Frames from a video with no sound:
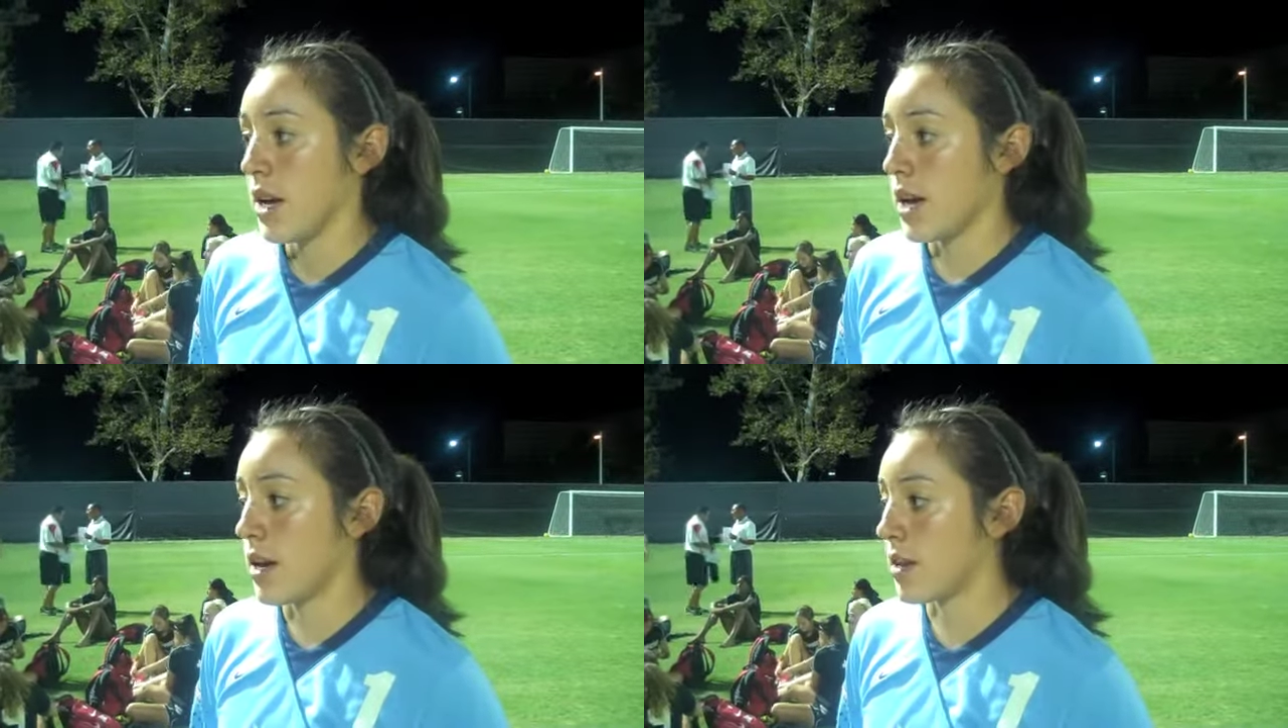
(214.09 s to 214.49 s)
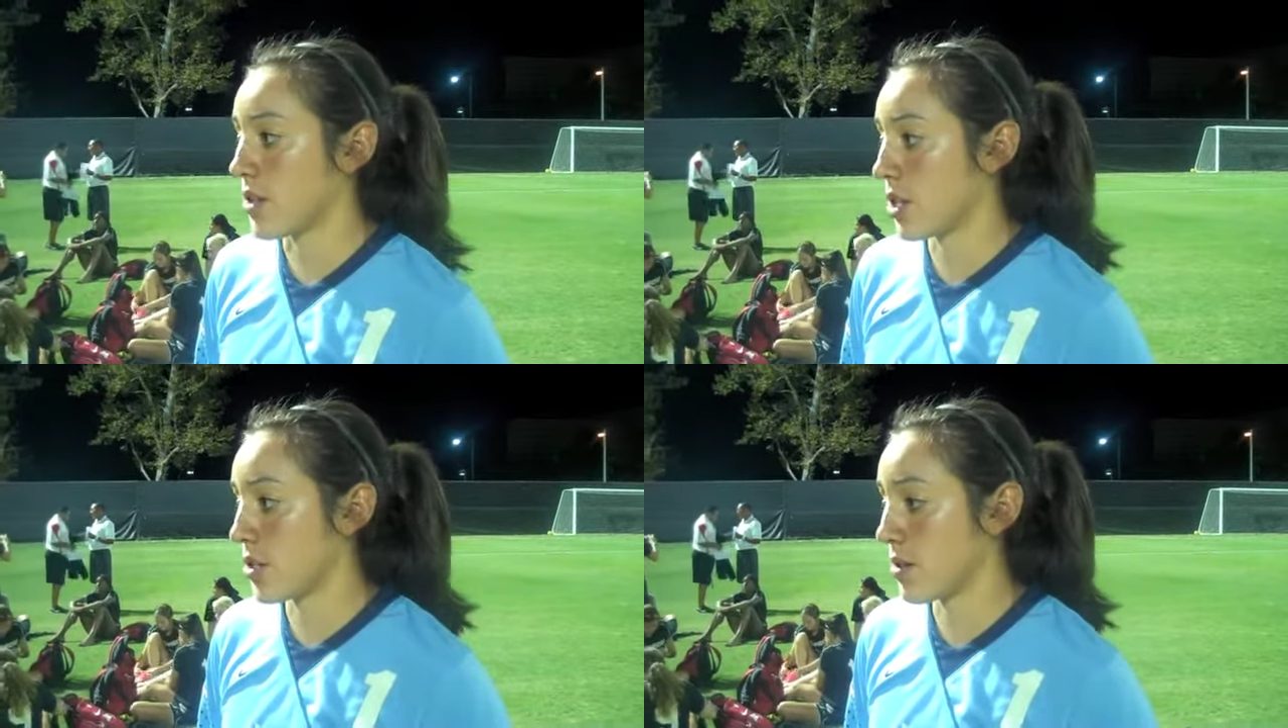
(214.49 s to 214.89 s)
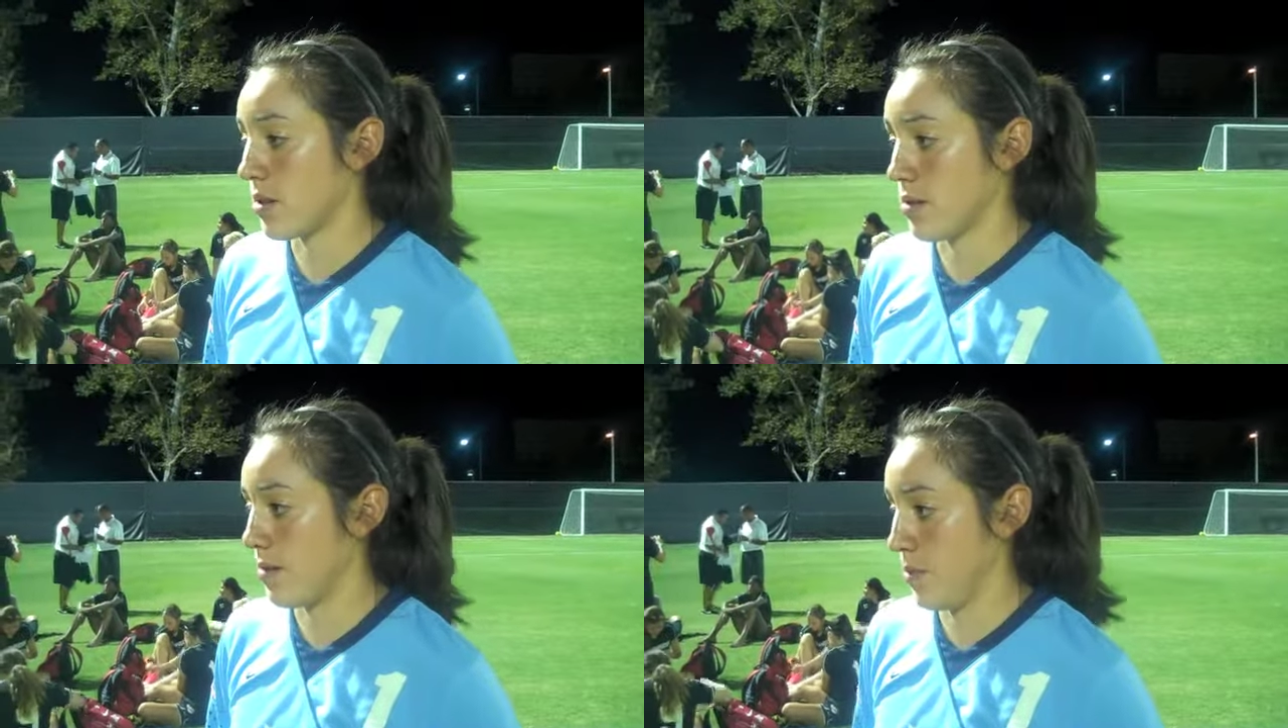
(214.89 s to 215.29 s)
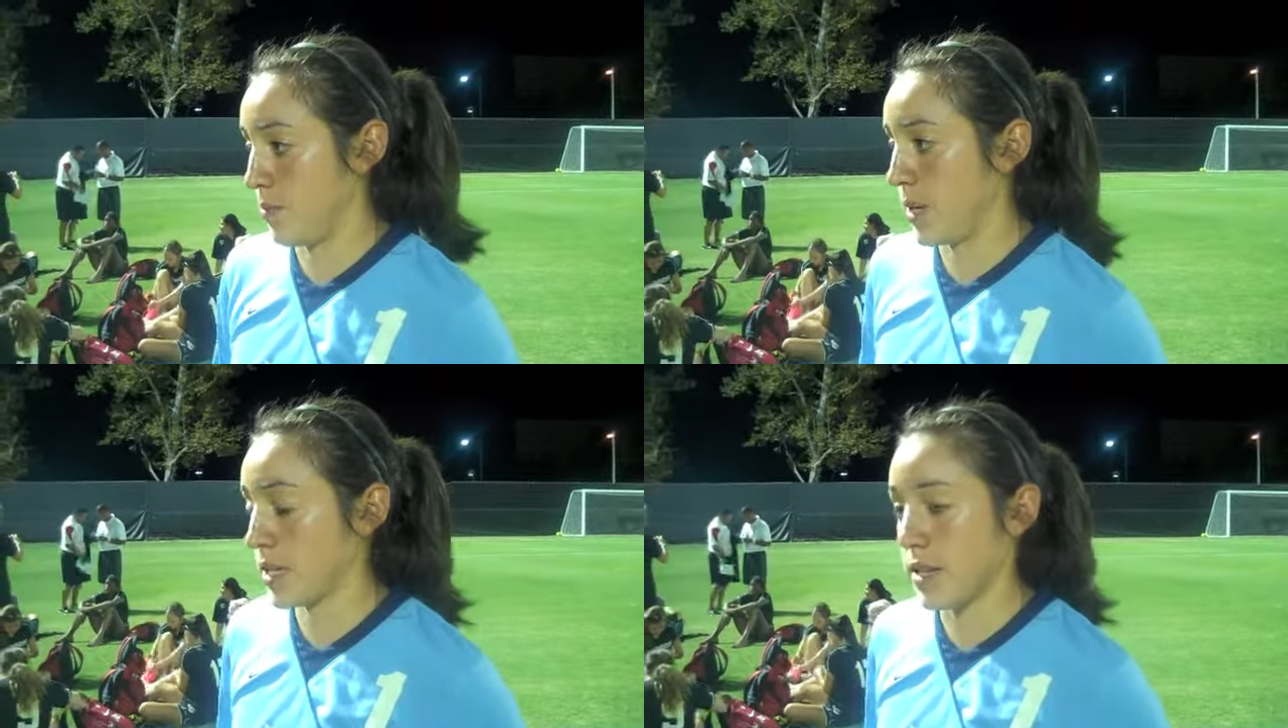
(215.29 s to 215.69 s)
and just
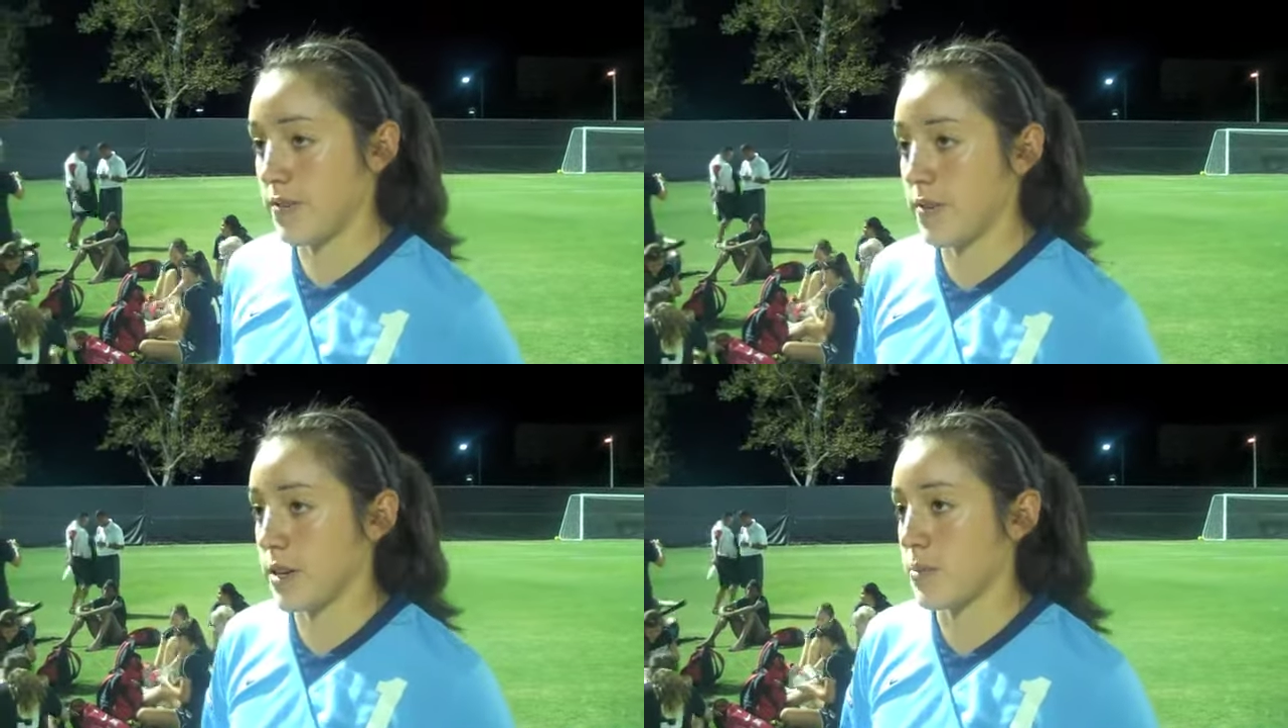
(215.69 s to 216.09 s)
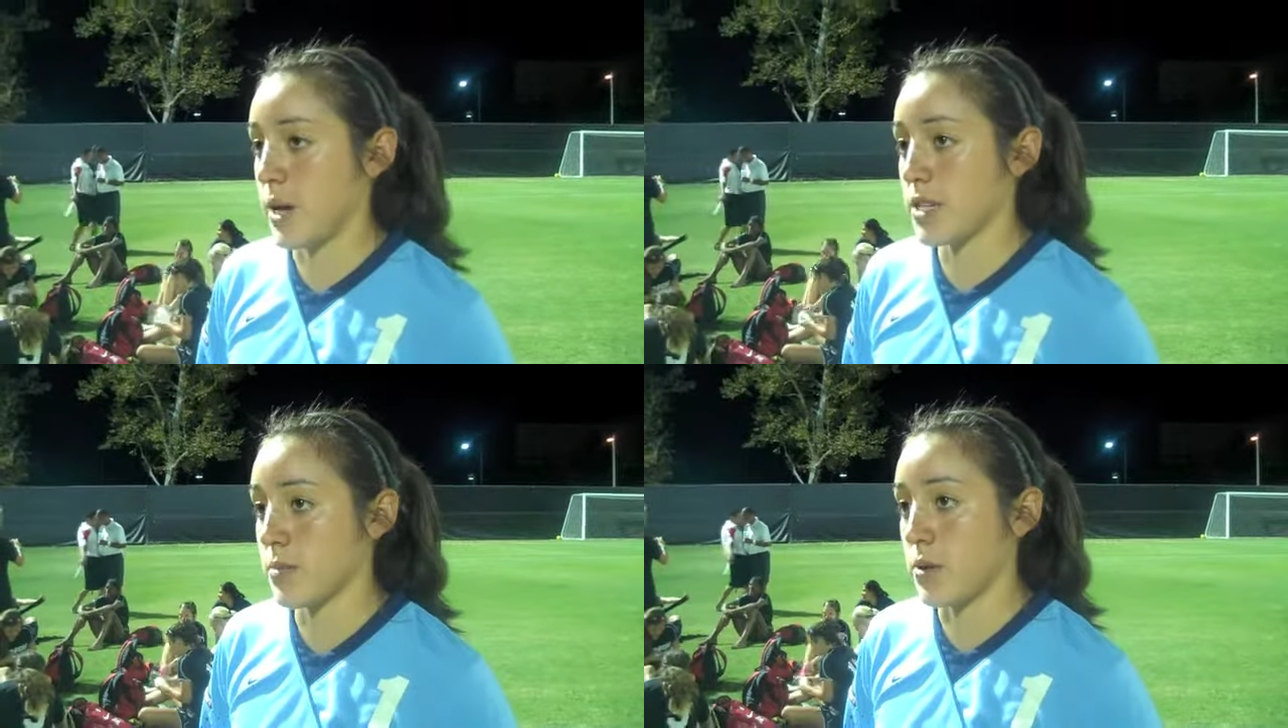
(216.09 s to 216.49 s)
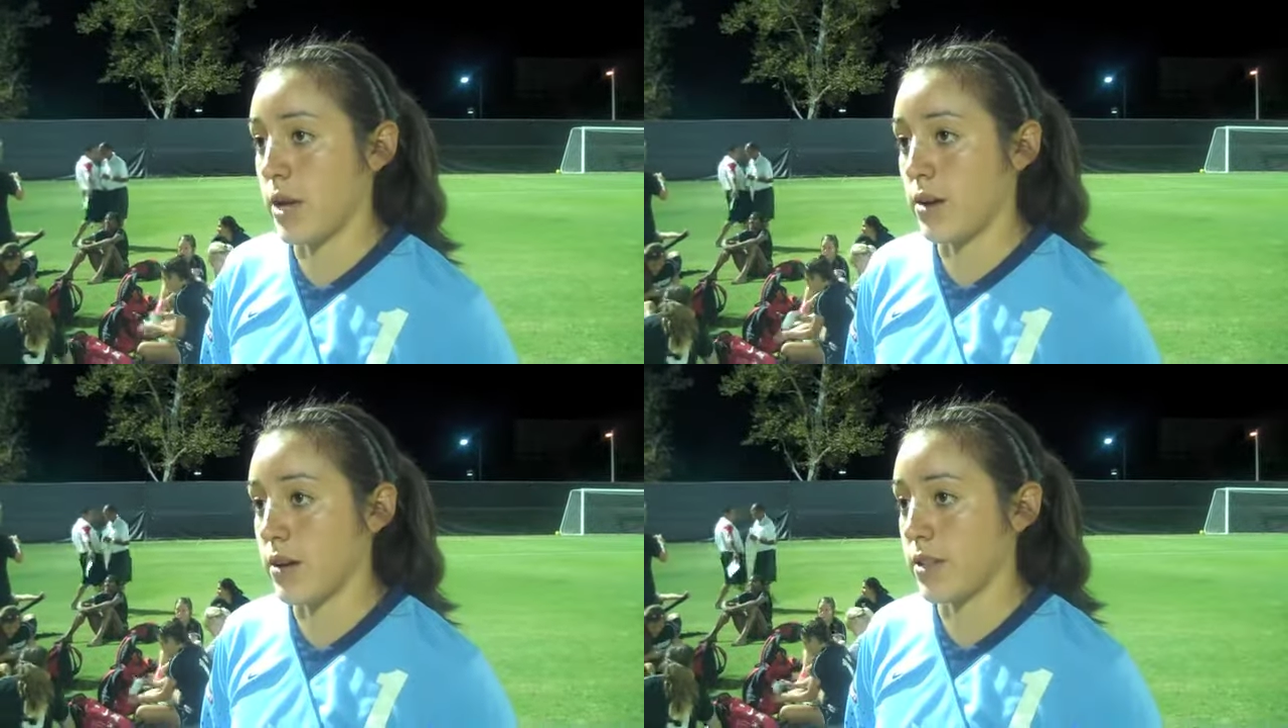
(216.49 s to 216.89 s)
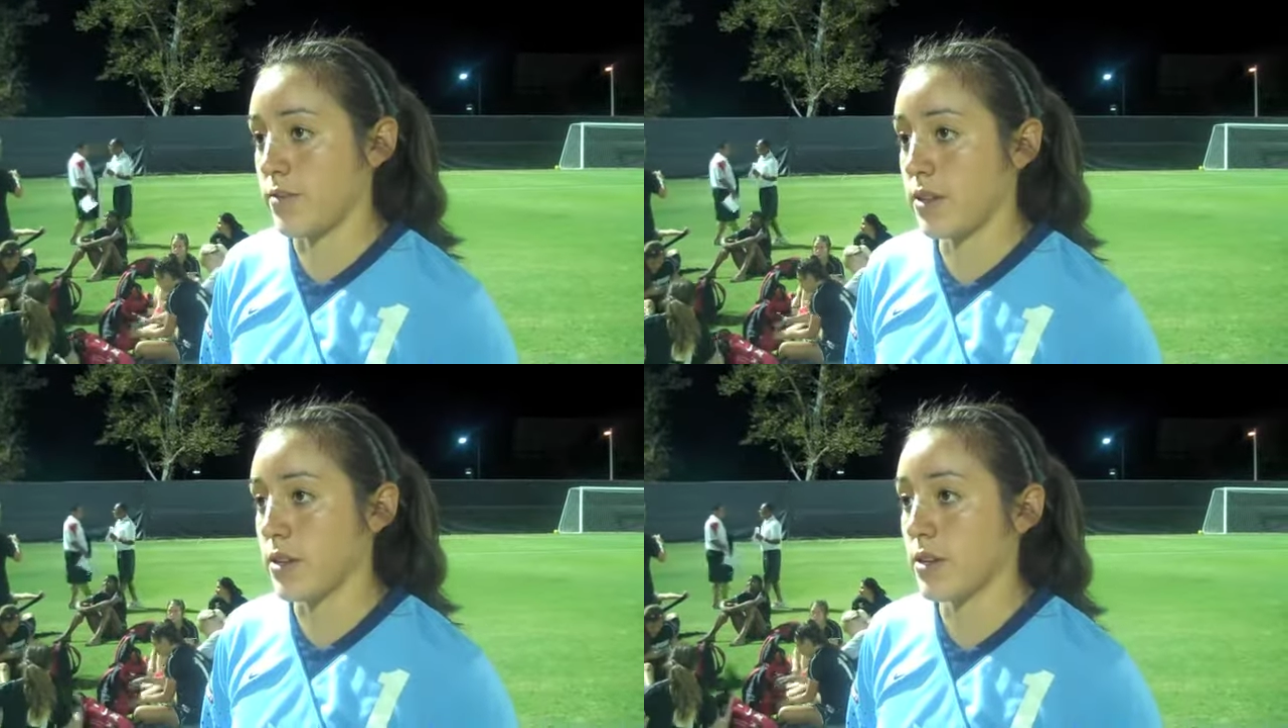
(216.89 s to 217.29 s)
being tough as possible out on the
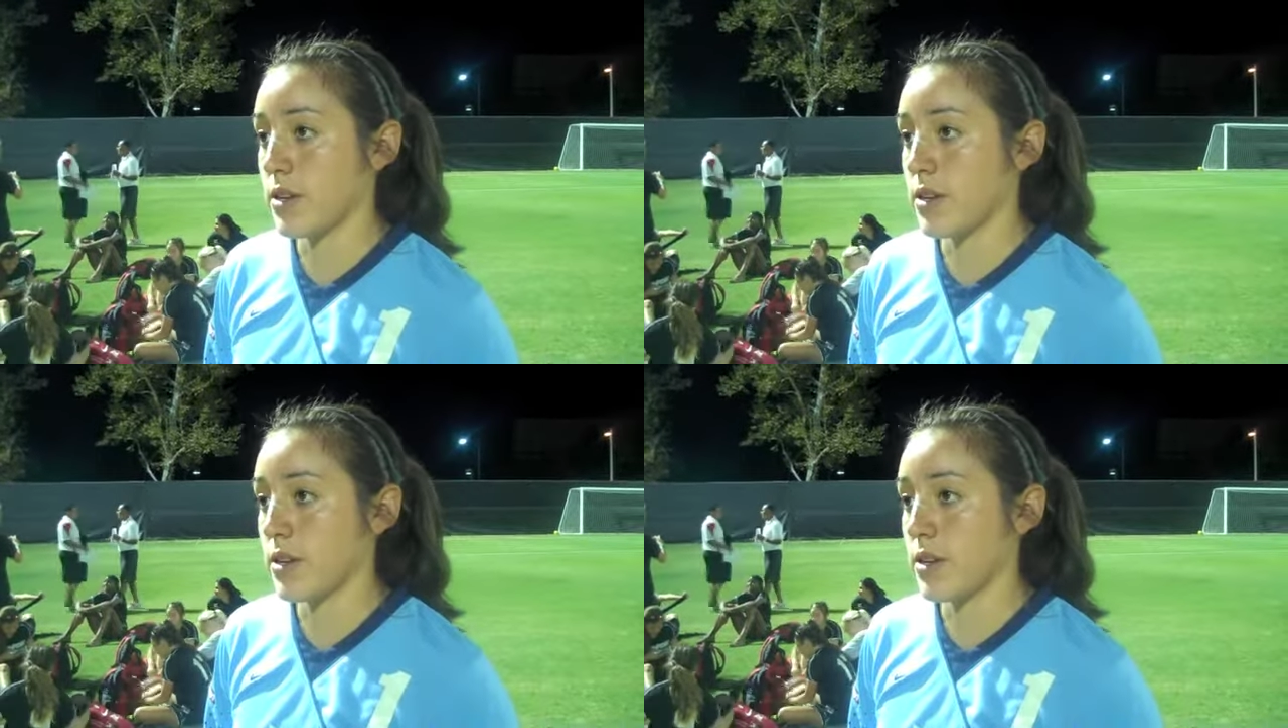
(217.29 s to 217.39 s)
field,